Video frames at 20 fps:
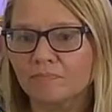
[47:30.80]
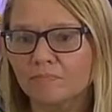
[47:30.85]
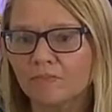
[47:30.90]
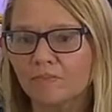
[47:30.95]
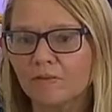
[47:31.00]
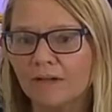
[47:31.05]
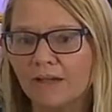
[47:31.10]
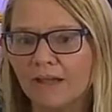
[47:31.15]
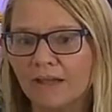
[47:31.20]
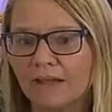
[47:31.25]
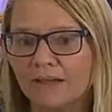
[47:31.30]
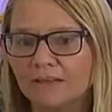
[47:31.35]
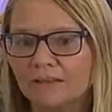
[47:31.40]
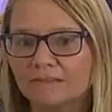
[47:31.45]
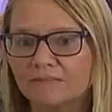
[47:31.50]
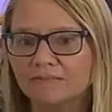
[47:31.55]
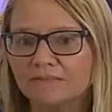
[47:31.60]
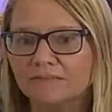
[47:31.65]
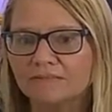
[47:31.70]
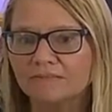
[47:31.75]
Okay?
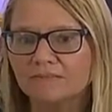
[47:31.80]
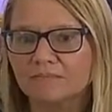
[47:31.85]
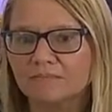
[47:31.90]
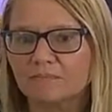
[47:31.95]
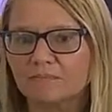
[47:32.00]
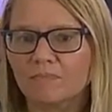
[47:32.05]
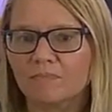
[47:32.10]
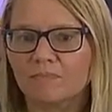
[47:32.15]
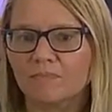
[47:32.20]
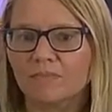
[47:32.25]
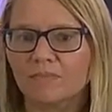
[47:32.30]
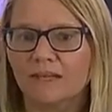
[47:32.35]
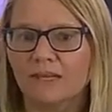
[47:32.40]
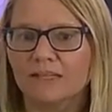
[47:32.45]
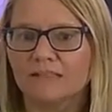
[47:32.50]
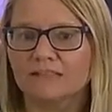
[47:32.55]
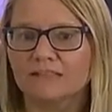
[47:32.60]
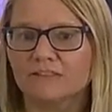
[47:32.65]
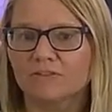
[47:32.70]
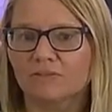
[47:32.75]

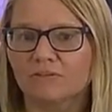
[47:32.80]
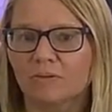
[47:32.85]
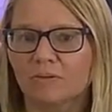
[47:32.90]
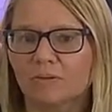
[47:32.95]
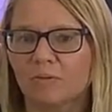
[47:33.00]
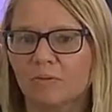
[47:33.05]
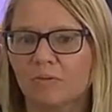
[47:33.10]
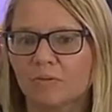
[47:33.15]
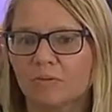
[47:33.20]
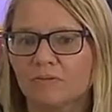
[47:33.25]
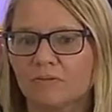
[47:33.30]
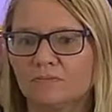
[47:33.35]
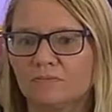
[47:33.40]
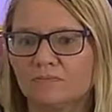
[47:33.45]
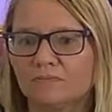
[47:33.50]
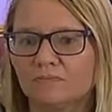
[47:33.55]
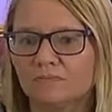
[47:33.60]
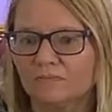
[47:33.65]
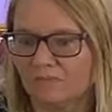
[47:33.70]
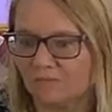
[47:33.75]
It's normal.
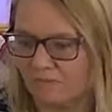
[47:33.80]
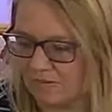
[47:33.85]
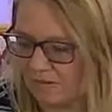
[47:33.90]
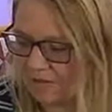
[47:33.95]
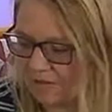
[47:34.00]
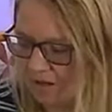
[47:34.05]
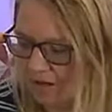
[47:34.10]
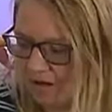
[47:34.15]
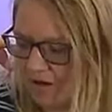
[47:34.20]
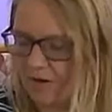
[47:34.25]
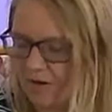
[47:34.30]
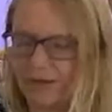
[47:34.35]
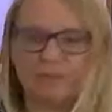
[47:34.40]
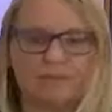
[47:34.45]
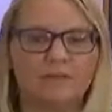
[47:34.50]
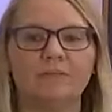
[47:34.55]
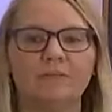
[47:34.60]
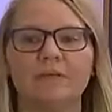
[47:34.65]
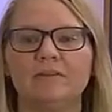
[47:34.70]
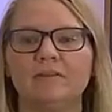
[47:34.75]
All right,
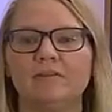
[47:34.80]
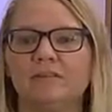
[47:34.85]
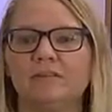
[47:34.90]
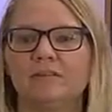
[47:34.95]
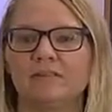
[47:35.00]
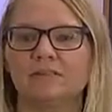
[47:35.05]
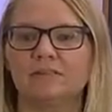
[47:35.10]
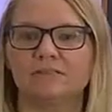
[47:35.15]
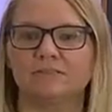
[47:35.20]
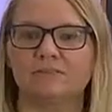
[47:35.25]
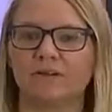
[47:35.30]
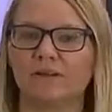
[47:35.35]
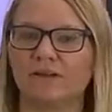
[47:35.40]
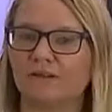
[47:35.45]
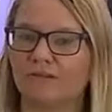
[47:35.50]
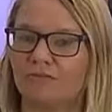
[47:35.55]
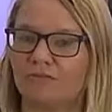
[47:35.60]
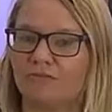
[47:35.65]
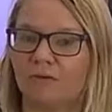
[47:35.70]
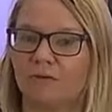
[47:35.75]
let me look at this
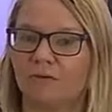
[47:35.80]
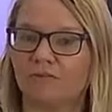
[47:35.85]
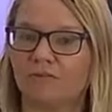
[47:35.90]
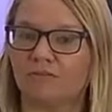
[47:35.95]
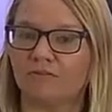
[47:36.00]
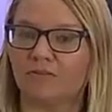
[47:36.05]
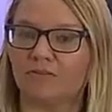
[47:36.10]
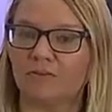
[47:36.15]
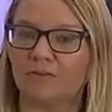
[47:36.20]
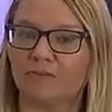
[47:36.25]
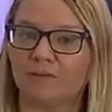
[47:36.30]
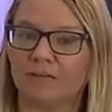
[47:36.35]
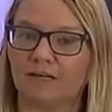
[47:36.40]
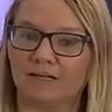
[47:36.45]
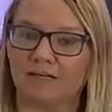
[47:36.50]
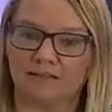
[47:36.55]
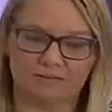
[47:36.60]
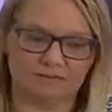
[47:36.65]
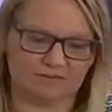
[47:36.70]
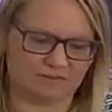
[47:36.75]
fucking phone for a
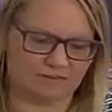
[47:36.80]
minute.